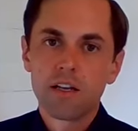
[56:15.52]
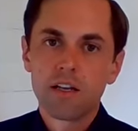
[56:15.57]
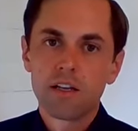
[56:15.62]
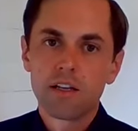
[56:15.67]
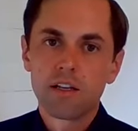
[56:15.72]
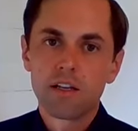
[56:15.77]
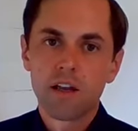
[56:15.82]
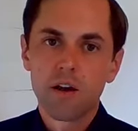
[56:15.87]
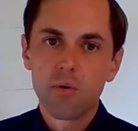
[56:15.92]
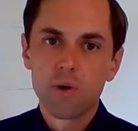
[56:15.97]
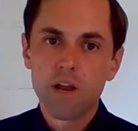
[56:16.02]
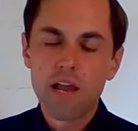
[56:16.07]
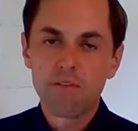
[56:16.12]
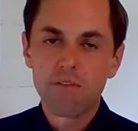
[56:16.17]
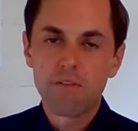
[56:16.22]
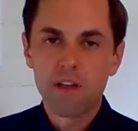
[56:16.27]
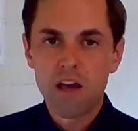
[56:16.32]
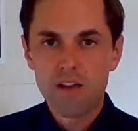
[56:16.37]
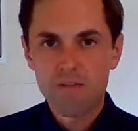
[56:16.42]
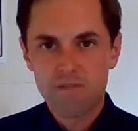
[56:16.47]
you know, we have a
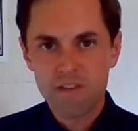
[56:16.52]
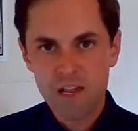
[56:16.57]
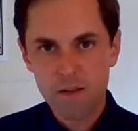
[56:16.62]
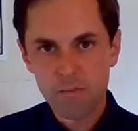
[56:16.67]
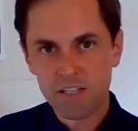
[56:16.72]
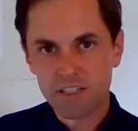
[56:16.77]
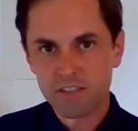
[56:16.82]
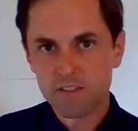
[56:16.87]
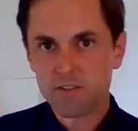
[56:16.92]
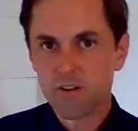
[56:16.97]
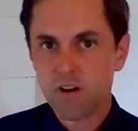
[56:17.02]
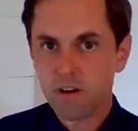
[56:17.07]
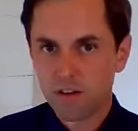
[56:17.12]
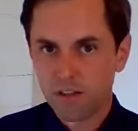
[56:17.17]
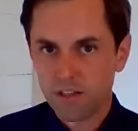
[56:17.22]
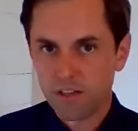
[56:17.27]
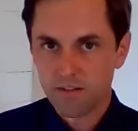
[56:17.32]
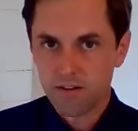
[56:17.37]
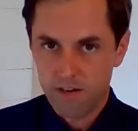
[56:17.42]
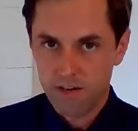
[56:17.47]
lot of families
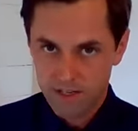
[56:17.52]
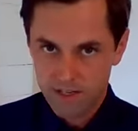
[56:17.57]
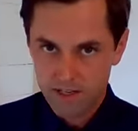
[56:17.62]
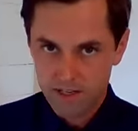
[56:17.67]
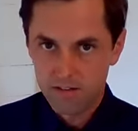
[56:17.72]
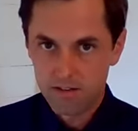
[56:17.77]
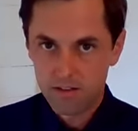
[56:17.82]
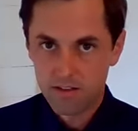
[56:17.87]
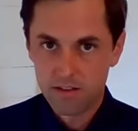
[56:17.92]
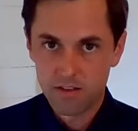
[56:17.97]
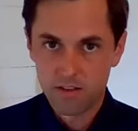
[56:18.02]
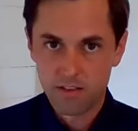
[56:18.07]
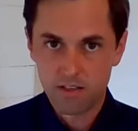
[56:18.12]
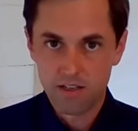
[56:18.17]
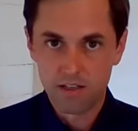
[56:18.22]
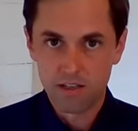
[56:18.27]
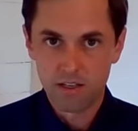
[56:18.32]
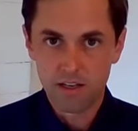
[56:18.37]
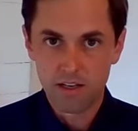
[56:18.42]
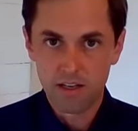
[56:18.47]
struggling right now.
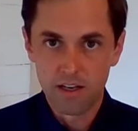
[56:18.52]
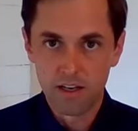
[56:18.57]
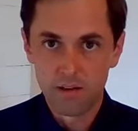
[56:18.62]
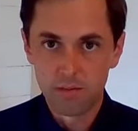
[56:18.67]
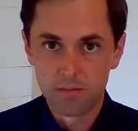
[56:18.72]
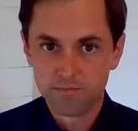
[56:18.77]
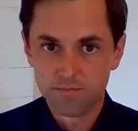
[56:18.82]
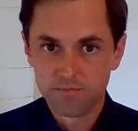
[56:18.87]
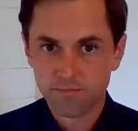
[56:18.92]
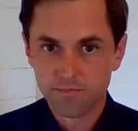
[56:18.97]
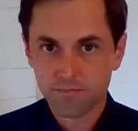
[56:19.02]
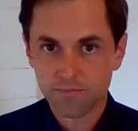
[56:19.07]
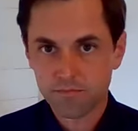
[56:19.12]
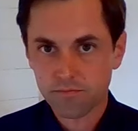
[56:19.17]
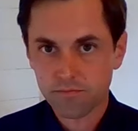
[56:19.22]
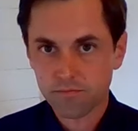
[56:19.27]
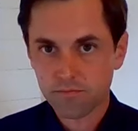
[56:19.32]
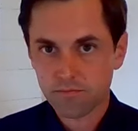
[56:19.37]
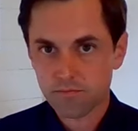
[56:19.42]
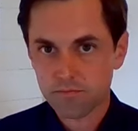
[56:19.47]

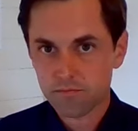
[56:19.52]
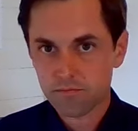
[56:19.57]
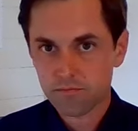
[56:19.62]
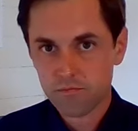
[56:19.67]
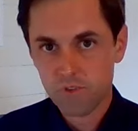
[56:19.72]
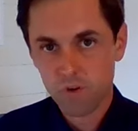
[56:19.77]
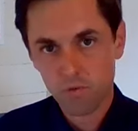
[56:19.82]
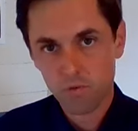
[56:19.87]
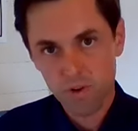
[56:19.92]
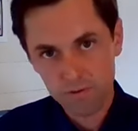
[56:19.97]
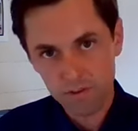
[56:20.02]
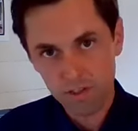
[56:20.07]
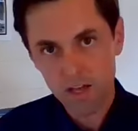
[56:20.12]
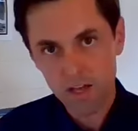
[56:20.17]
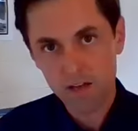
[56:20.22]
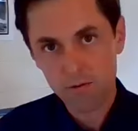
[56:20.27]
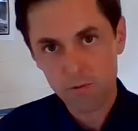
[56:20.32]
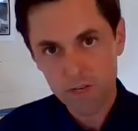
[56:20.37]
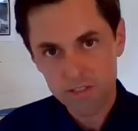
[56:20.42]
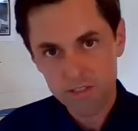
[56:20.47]
We have a
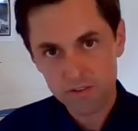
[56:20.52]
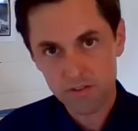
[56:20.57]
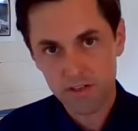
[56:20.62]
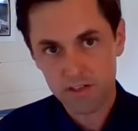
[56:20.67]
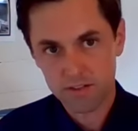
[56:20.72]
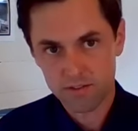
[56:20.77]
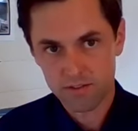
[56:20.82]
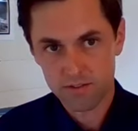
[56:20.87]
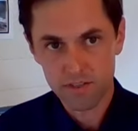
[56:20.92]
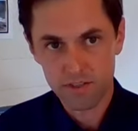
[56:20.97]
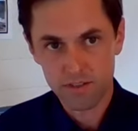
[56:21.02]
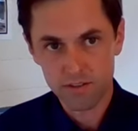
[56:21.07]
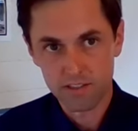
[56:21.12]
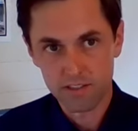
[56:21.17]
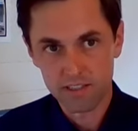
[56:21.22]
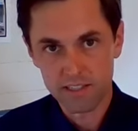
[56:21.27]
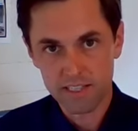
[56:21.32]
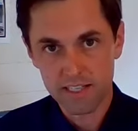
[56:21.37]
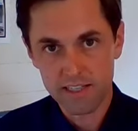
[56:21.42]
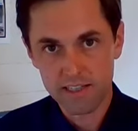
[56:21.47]
lot of restaurants
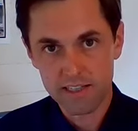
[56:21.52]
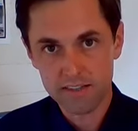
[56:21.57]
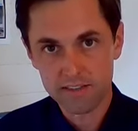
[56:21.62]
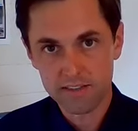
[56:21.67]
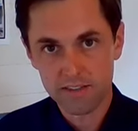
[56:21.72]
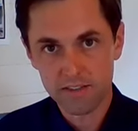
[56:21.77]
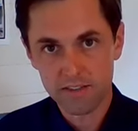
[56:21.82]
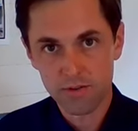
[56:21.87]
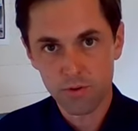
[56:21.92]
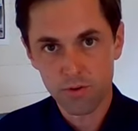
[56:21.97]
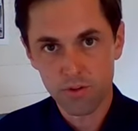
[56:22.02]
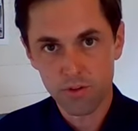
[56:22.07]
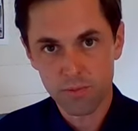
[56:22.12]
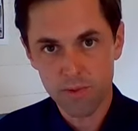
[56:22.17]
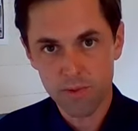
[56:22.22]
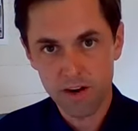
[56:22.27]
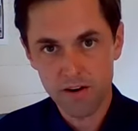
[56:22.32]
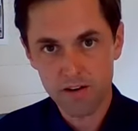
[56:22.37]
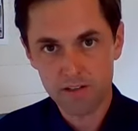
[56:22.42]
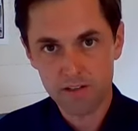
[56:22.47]
struggling. And this is sort of the
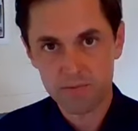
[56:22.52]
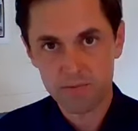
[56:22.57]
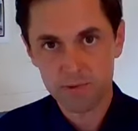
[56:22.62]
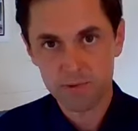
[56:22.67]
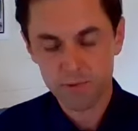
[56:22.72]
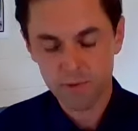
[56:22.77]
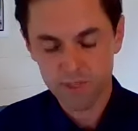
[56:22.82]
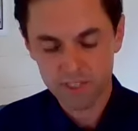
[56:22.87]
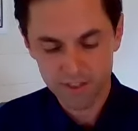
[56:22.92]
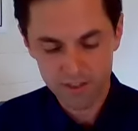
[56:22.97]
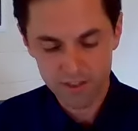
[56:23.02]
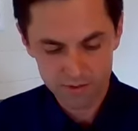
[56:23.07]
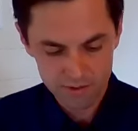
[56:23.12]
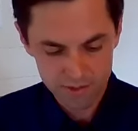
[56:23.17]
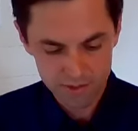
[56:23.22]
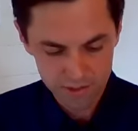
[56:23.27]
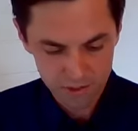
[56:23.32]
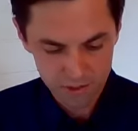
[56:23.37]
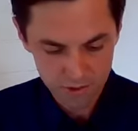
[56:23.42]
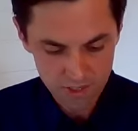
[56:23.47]
marriage between those
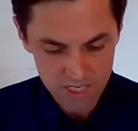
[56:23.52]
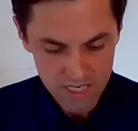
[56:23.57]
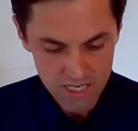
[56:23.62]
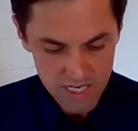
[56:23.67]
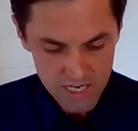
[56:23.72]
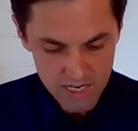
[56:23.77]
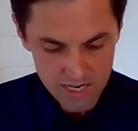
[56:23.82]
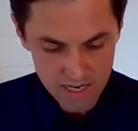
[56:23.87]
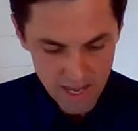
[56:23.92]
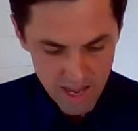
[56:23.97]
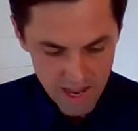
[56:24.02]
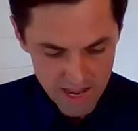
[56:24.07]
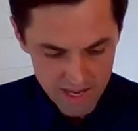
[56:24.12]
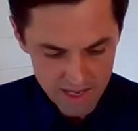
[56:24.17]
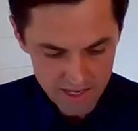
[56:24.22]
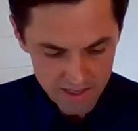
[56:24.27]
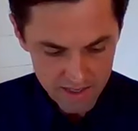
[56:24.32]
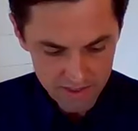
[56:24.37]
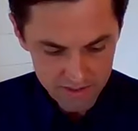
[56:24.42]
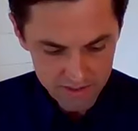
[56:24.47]
two.
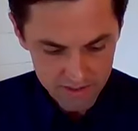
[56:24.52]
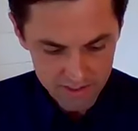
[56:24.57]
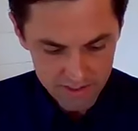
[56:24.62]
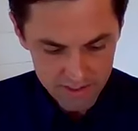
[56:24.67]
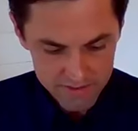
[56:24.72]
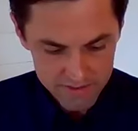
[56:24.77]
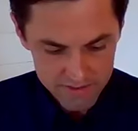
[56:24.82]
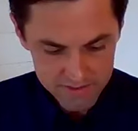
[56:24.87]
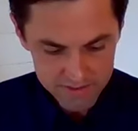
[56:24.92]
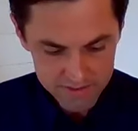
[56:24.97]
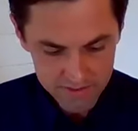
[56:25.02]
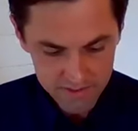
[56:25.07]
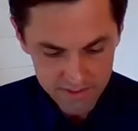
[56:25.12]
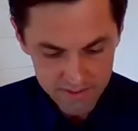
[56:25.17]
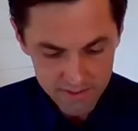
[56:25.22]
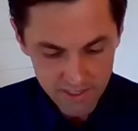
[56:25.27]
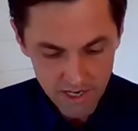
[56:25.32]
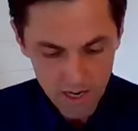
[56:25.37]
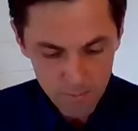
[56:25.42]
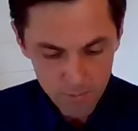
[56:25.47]
And it's the
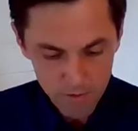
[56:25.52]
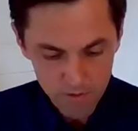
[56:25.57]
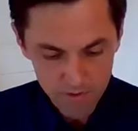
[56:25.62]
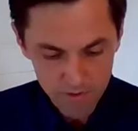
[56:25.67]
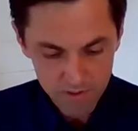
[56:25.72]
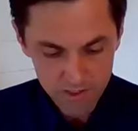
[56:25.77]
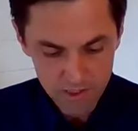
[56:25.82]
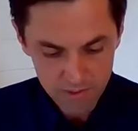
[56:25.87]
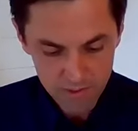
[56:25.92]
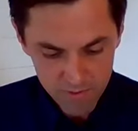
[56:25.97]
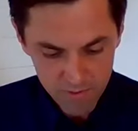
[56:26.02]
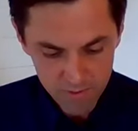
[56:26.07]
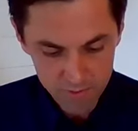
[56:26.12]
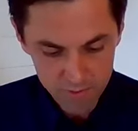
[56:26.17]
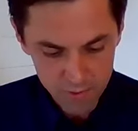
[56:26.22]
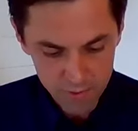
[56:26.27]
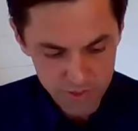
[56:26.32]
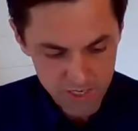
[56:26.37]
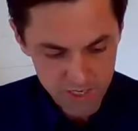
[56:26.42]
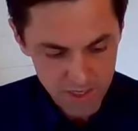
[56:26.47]
Comfort
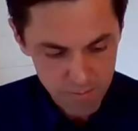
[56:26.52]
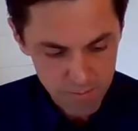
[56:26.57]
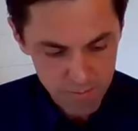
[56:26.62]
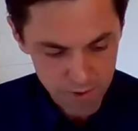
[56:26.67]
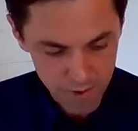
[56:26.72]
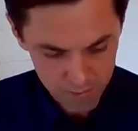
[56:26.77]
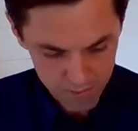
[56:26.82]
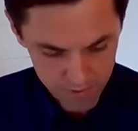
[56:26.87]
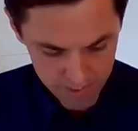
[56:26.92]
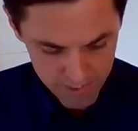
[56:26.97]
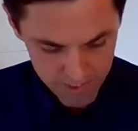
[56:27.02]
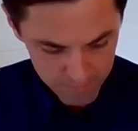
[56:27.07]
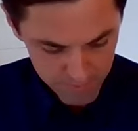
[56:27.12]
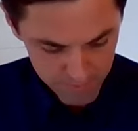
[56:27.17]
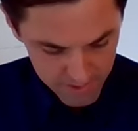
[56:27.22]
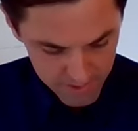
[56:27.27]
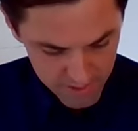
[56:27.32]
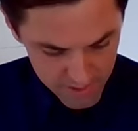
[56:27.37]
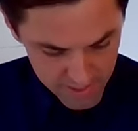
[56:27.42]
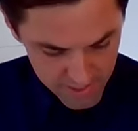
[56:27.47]
Food Care Program.
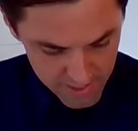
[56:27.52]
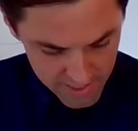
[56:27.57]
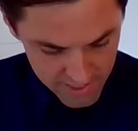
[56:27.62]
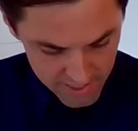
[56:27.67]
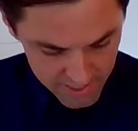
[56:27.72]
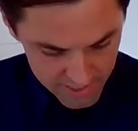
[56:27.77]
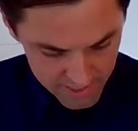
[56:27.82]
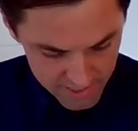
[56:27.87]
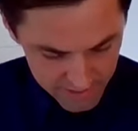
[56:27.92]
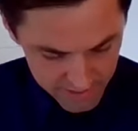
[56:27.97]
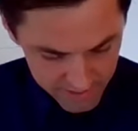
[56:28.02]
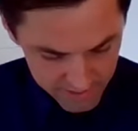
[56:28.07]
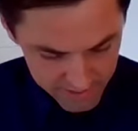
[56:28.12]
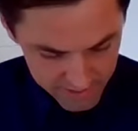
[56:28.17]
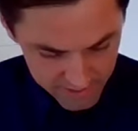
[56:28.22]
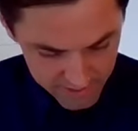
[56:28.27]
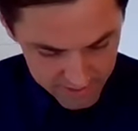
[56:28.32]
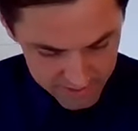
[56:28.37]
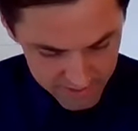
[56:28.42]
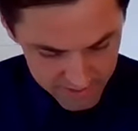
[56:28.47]
And
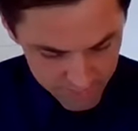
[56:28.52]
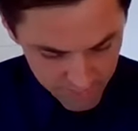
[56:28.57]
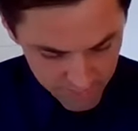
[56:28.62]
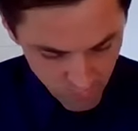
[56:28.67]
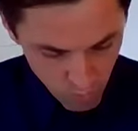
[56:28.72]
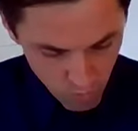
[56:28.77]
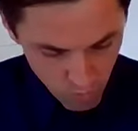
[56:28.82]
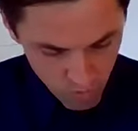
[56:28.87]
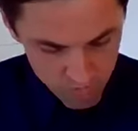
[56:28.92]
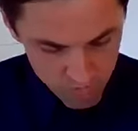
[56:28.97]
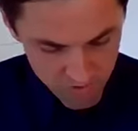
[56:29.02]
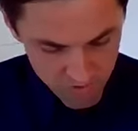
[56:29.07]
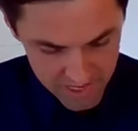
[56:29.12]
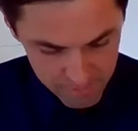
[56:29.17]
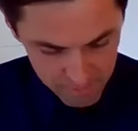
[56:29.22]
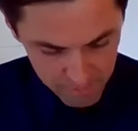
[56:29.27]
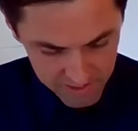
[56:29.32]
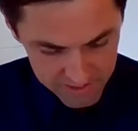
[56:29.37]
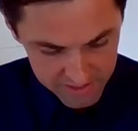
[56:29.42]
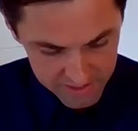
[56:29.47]
it's for
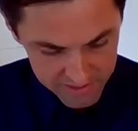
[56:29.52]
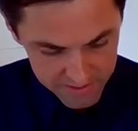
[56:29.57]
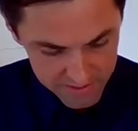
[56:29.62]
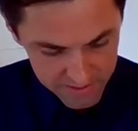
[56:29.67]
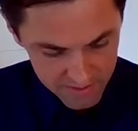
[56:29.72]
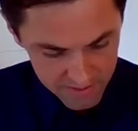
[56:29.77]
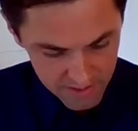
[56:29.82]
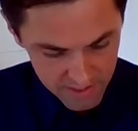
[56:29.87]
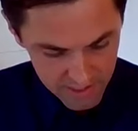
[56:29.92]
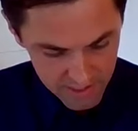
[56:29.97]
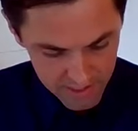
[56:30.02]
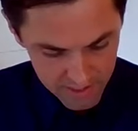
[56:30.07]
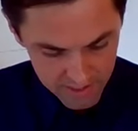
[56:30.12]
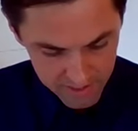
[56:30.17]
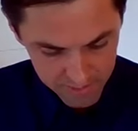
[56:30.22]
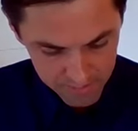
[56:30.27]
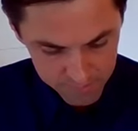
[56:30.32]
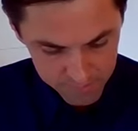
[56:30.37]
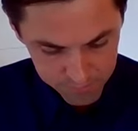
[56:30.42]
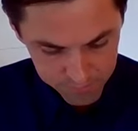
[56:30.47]
families that